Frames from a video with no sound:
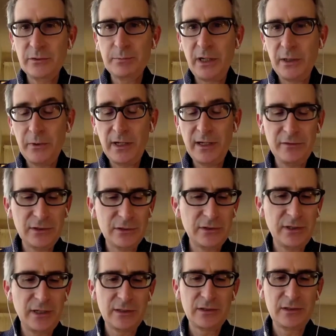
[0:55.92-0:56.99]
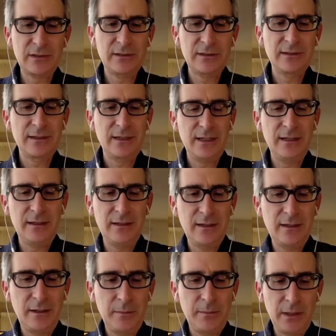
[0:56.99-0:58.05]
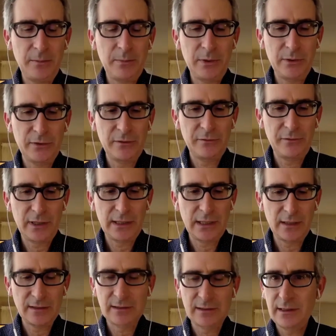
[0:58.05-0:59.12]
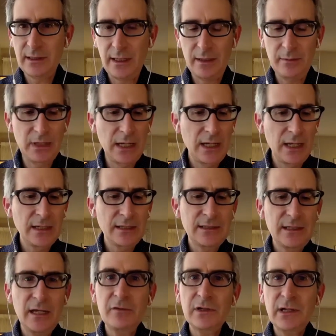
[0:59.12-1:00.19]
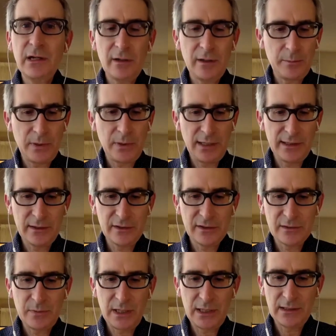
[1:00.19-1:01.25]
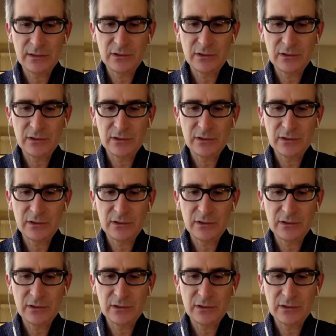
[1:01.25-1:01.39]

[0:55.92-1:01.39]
by way of introduction uh, about both of our guests today. David Garrett Byars made his